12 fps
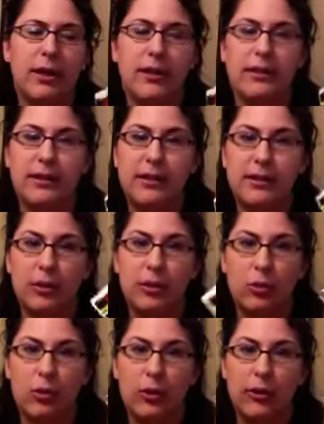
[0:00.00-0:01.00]
is It's a
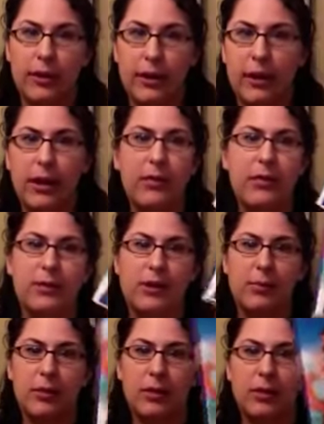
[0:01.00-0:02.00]
Shore Thing, and this is
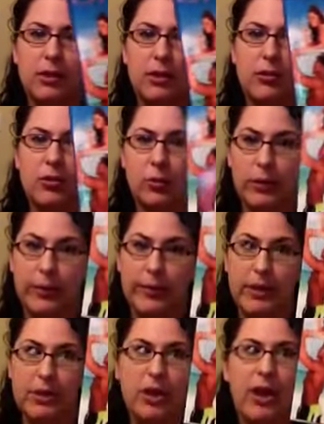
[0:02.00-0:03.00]
book 2, Gorilla
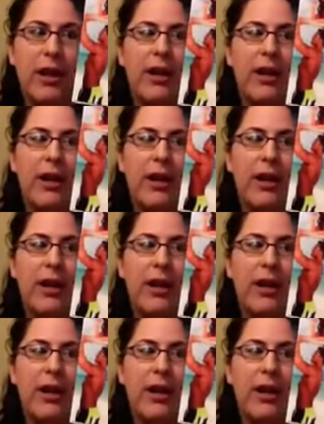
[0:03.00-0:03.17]
Beach.